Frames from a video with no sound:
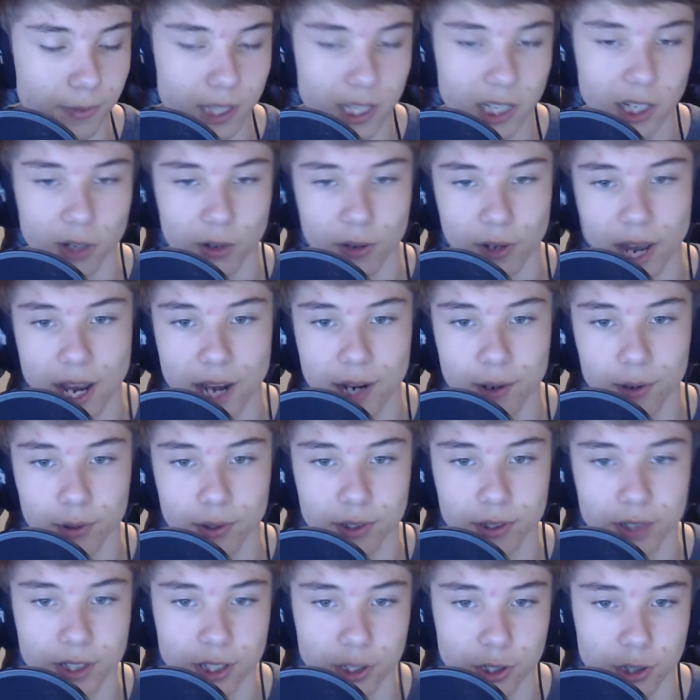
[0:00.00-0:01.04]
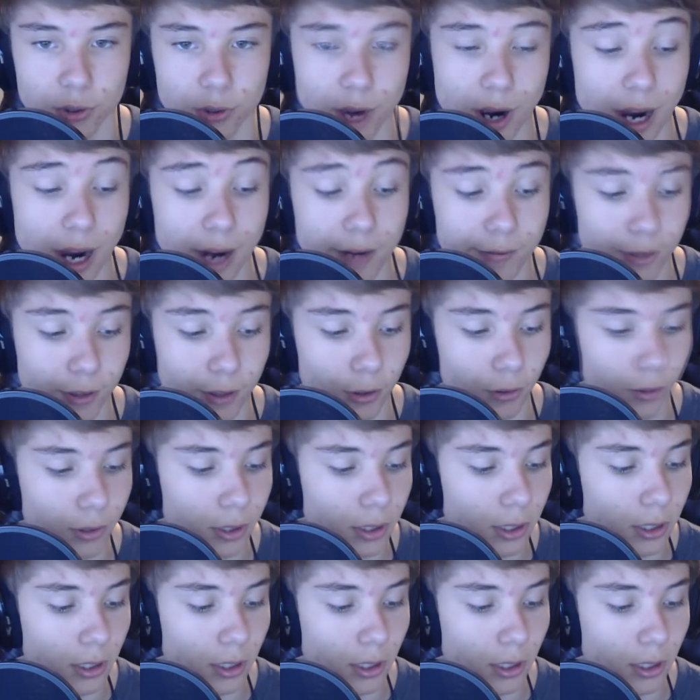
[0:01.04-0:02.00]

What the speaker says: the new iPhone.